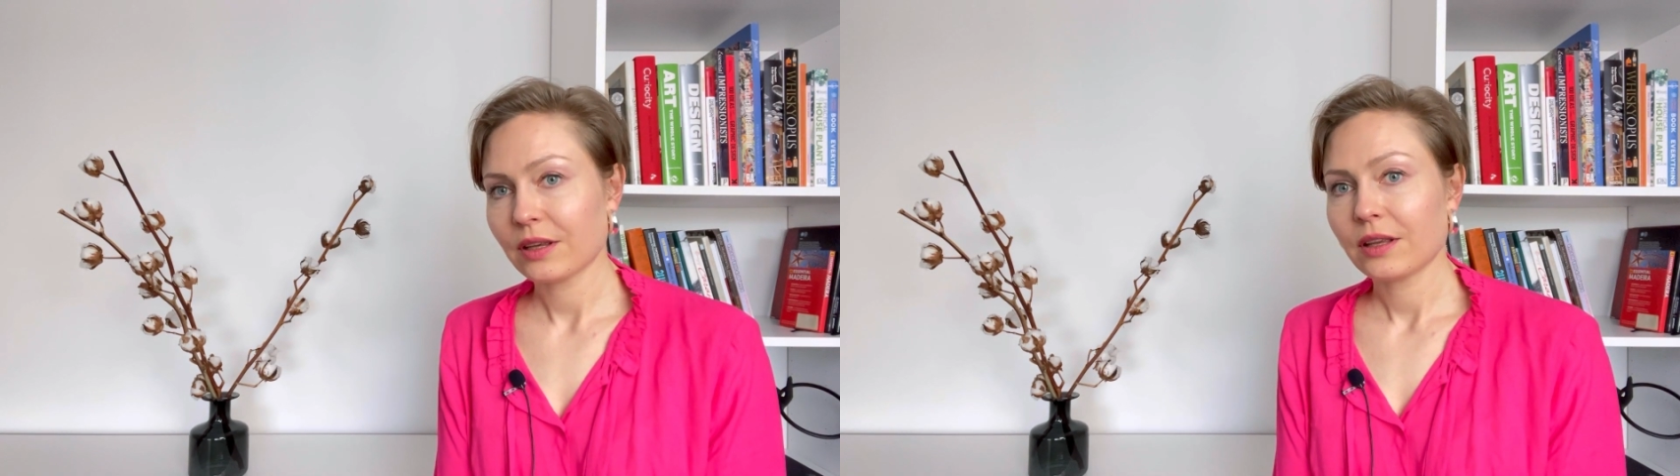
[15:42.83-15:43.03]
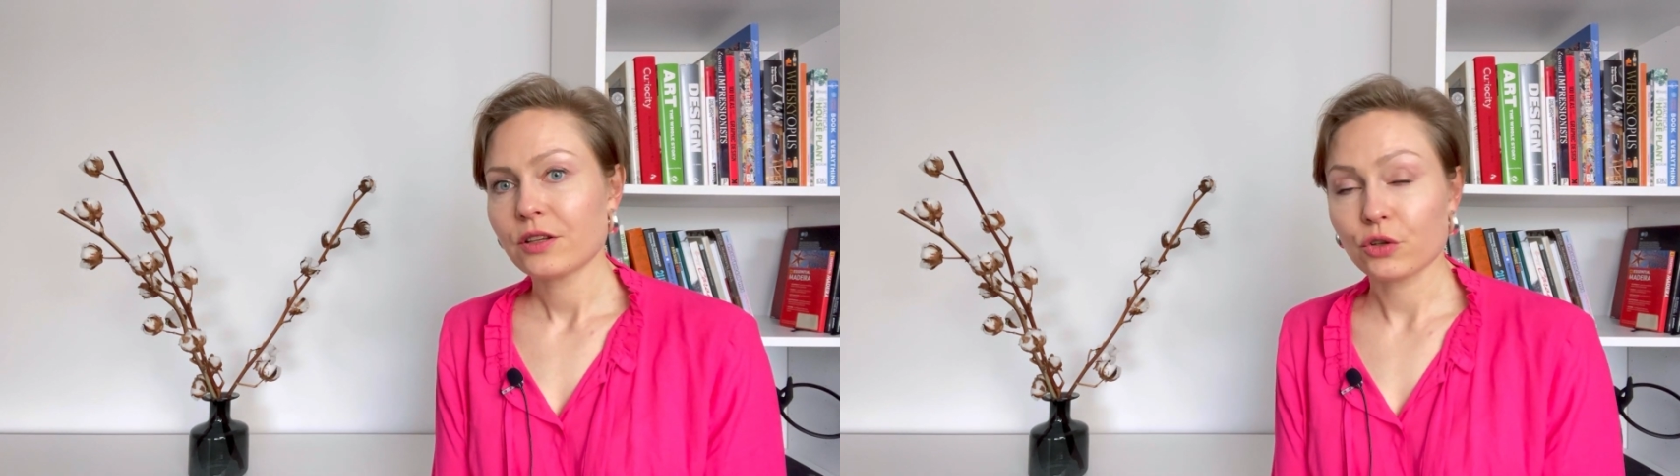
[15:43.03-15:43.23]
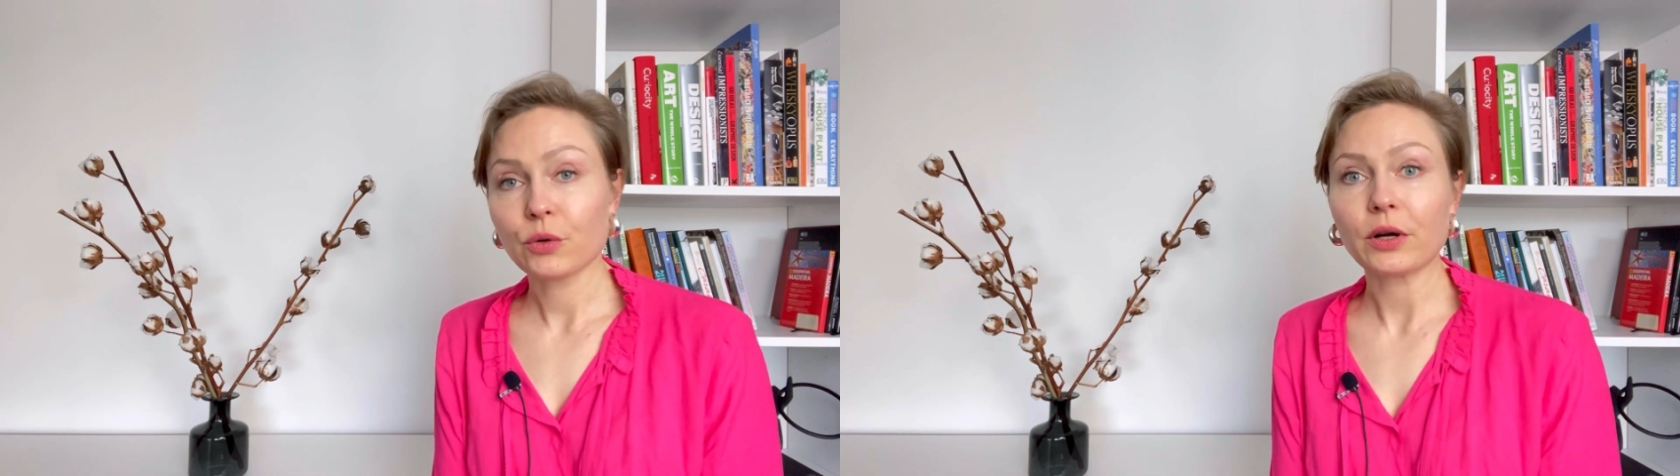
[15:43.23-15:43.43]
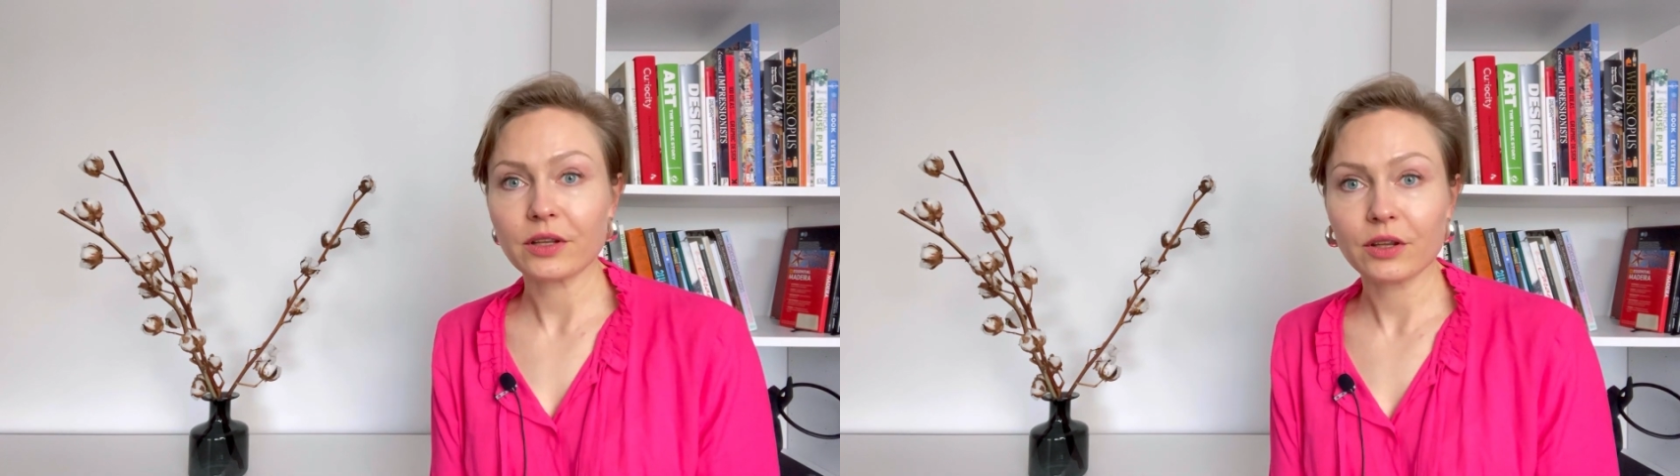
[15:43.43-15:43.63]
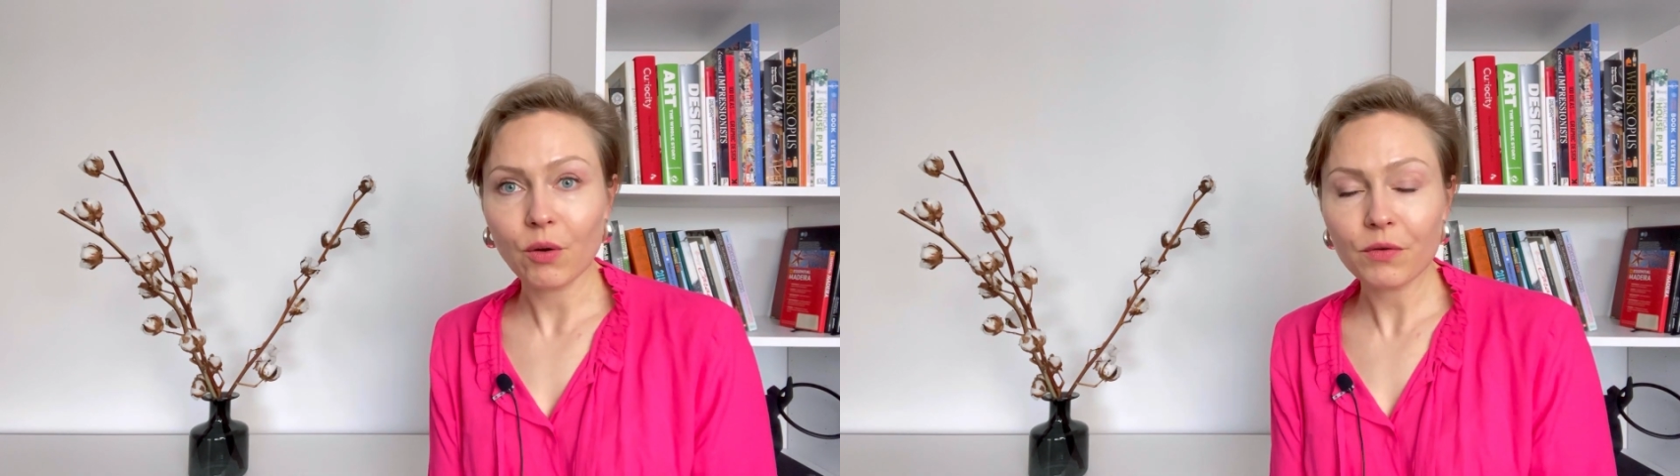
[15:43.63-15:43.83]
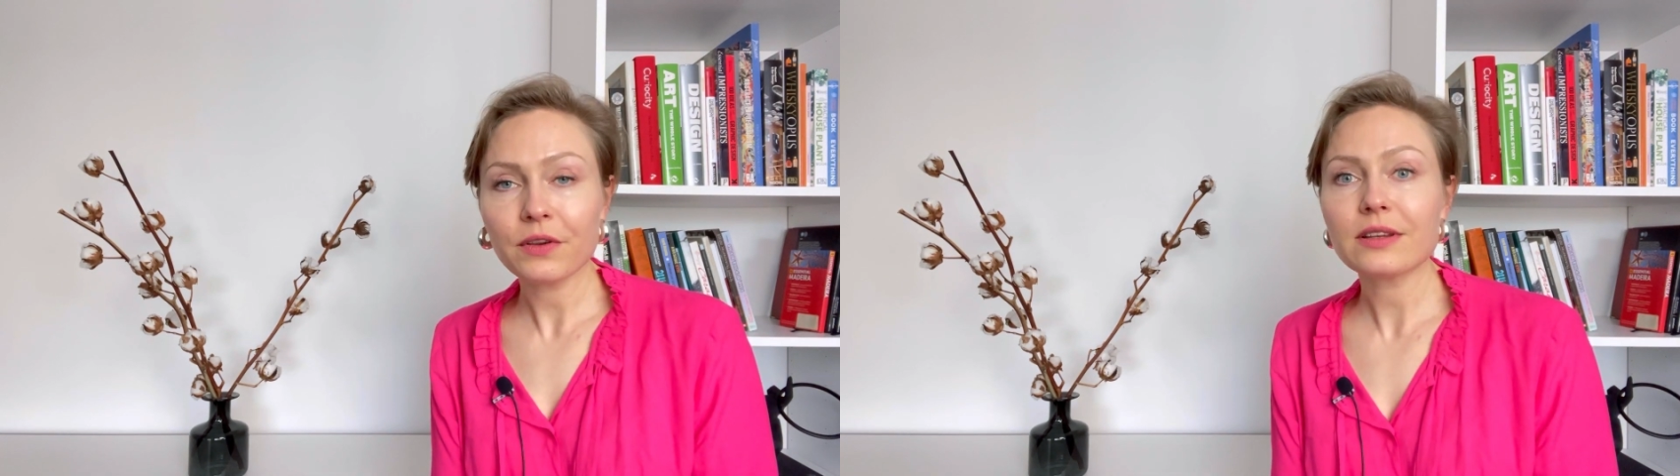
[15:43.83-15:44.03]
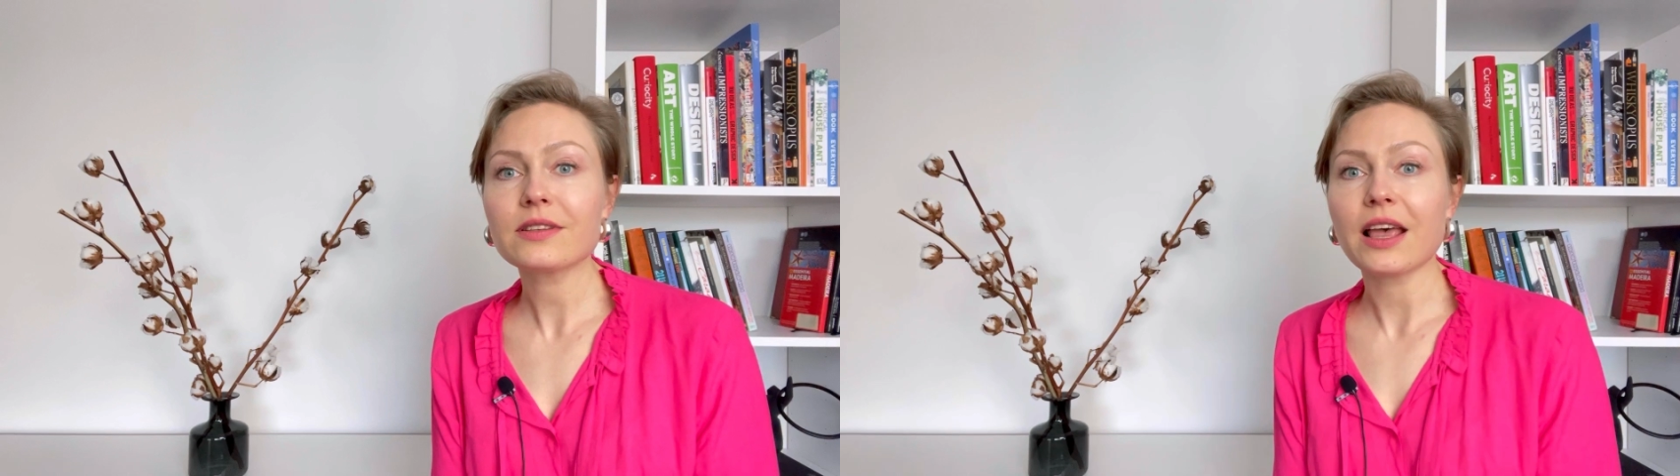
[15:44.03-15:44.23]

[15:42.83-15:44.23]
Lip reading: So she worked in the office